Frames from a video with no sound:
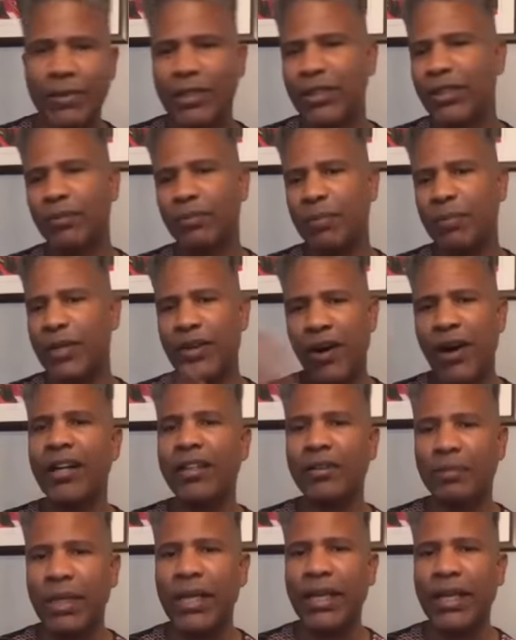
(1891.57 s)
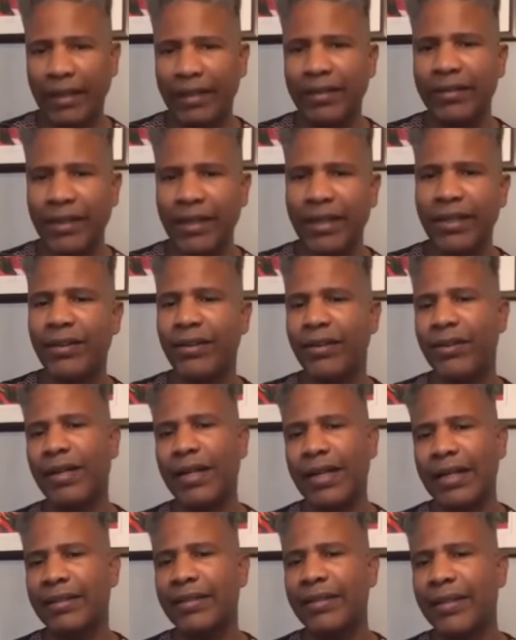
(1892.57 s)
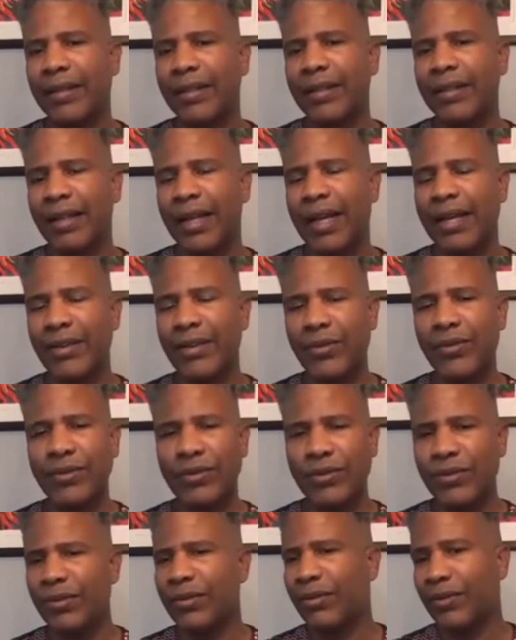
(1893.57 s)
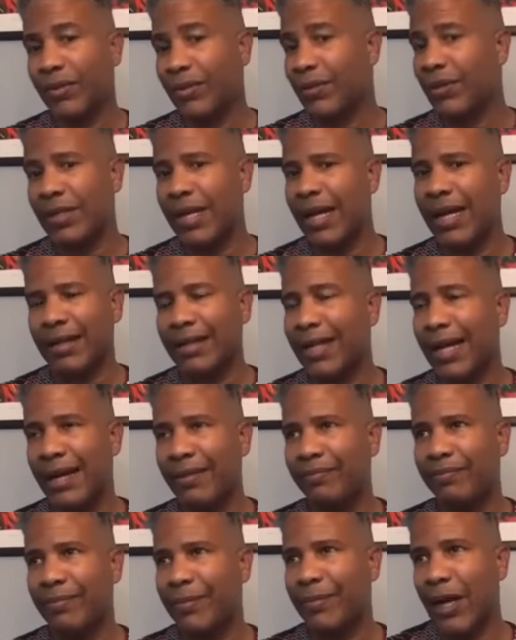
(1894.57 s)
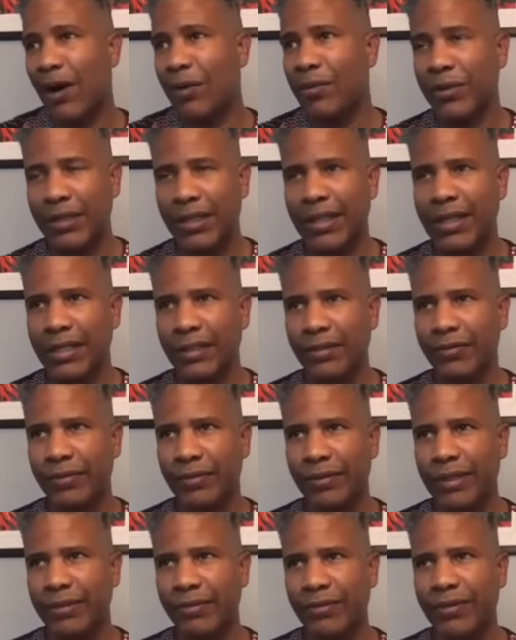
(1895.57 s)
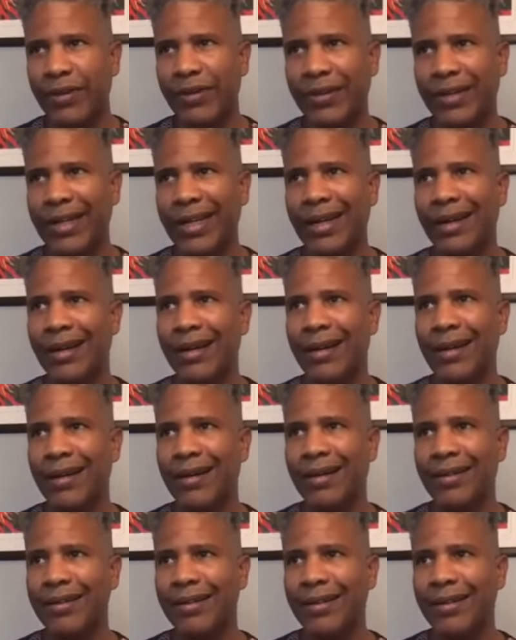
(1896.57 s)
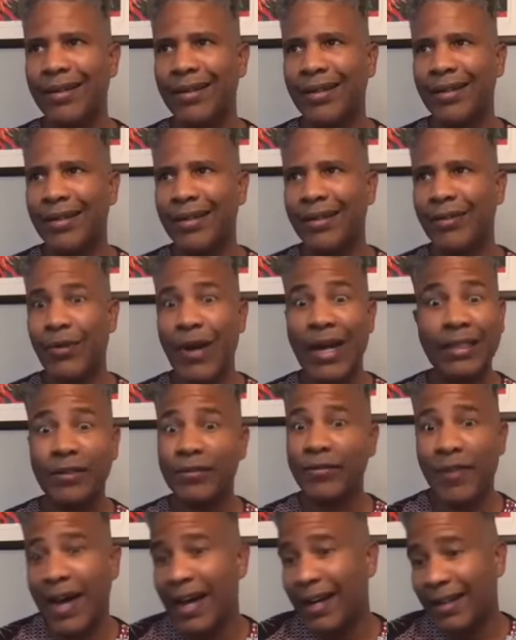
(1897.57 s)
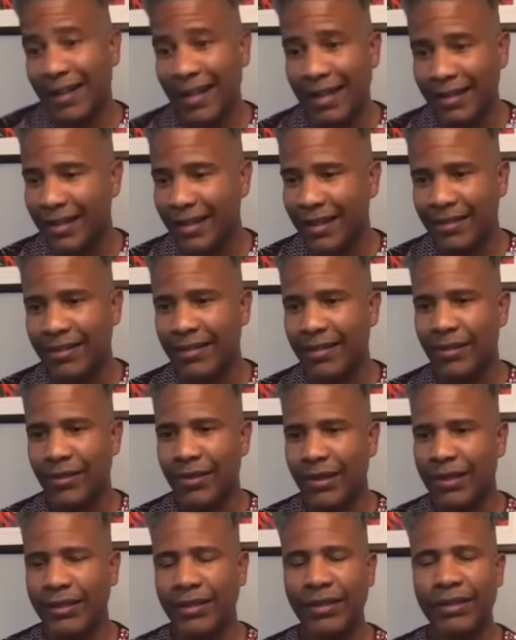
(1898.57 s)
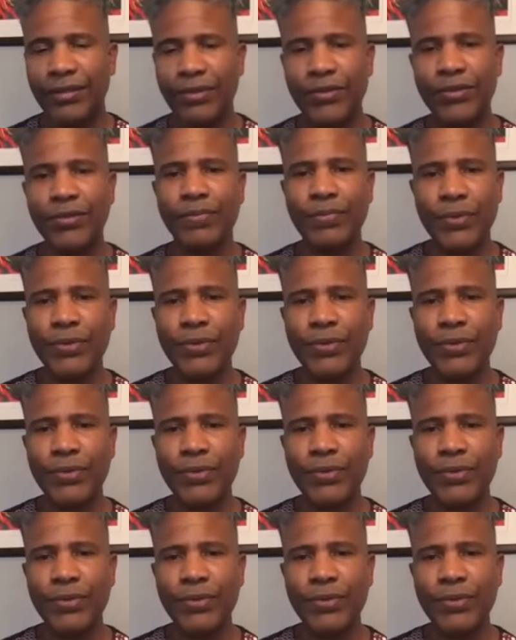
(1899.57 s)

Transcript: beyond me, you know, and you that obviously is very gratifying, I guess, you know, and so you